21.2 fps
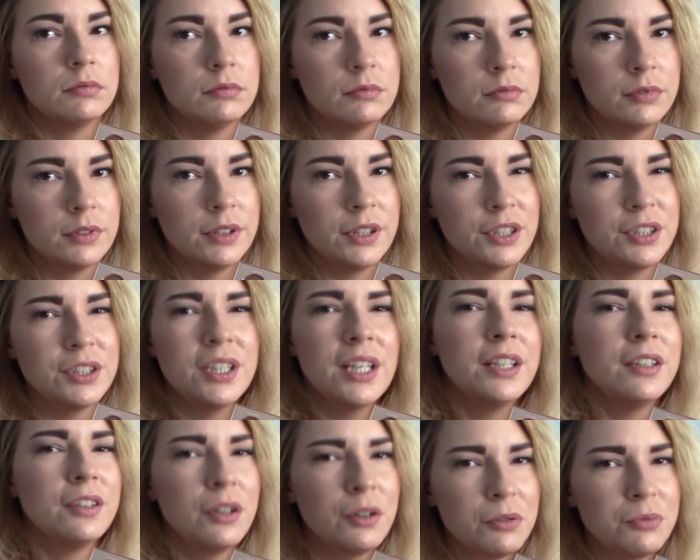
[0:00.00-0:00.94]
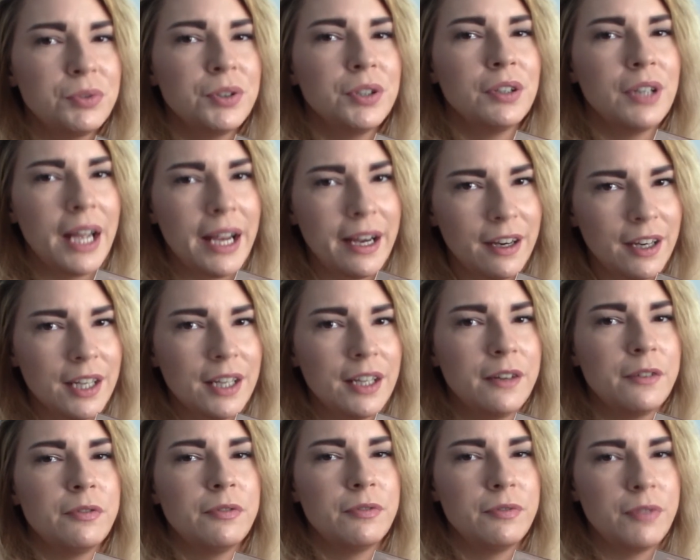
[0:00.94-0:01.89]
there's like no real area
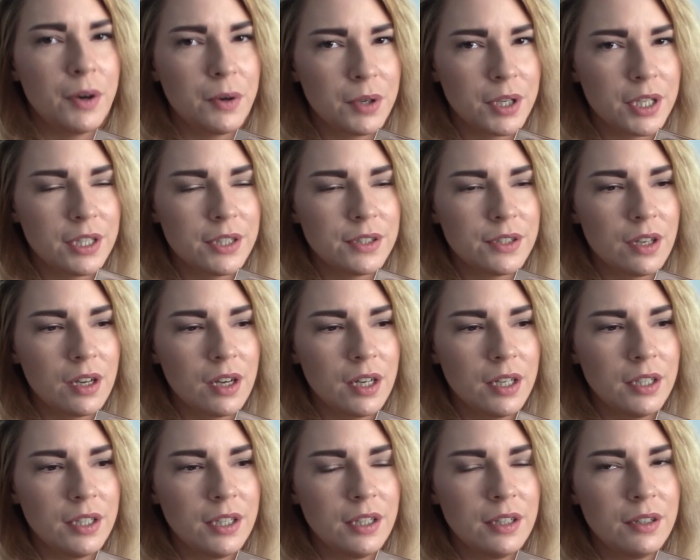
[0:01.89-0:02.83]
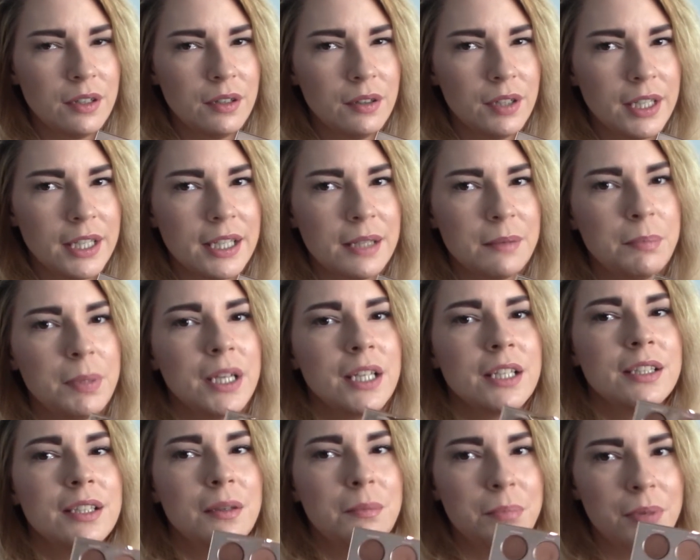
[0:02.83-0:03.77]
to focus on, you know, like it
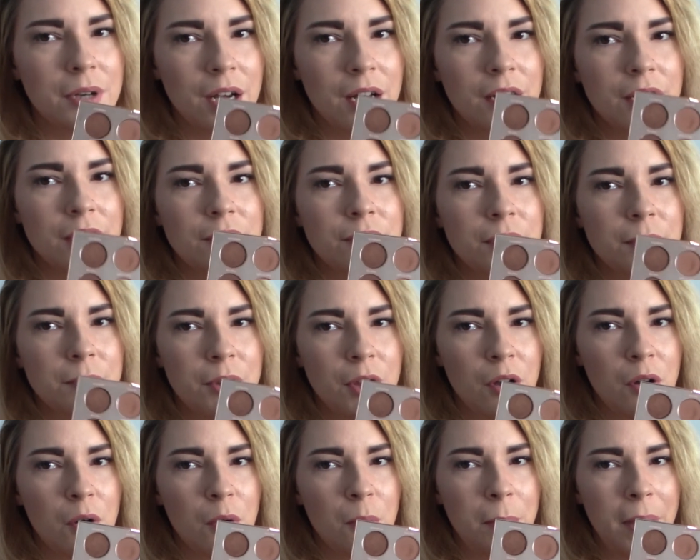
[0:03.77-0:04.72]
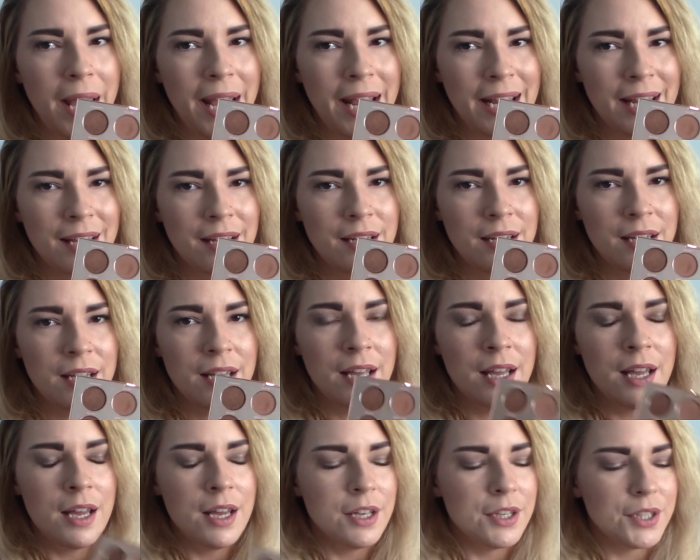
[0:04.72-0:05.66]
picks up product from the whole pan.
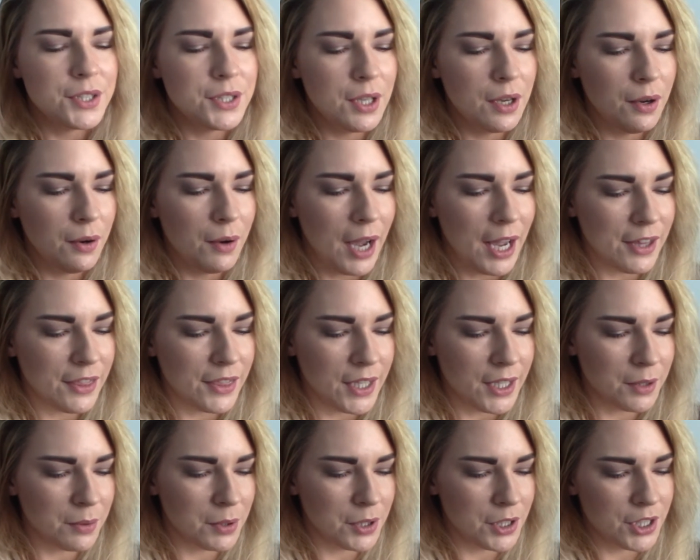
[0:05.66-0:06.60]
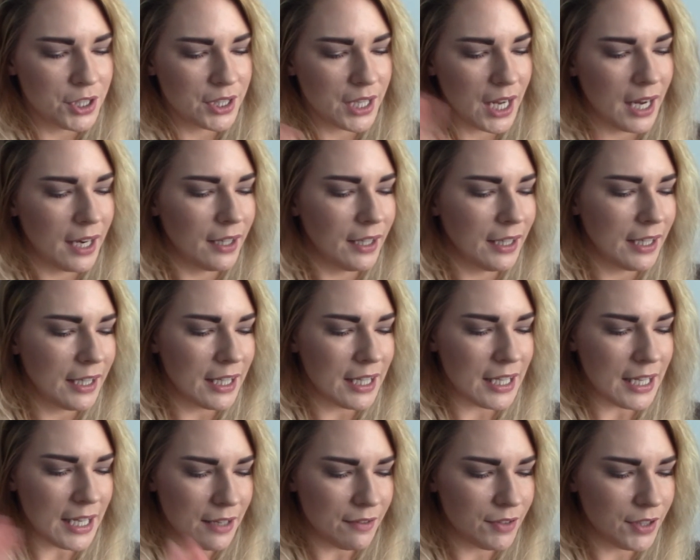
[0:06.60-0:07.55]
So I think we're just kind of like
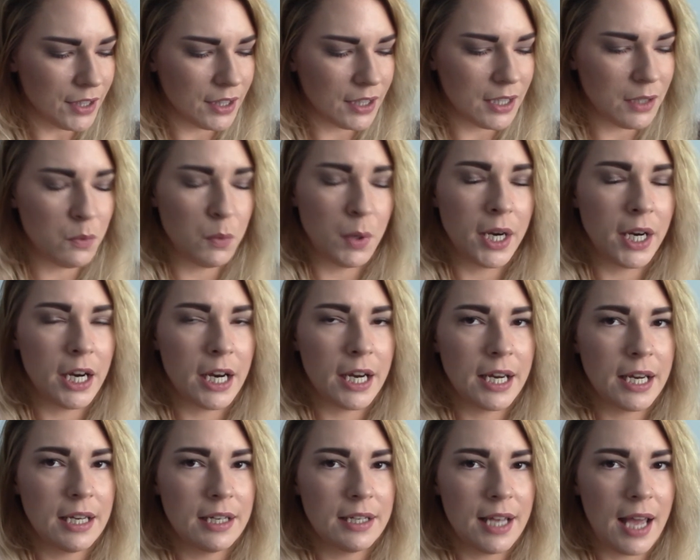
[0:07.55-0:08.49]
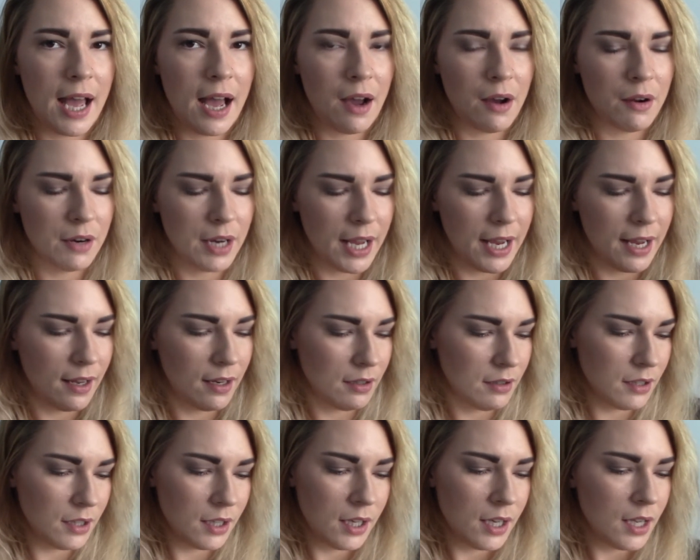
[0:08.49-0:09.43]
evenly wearing it down, and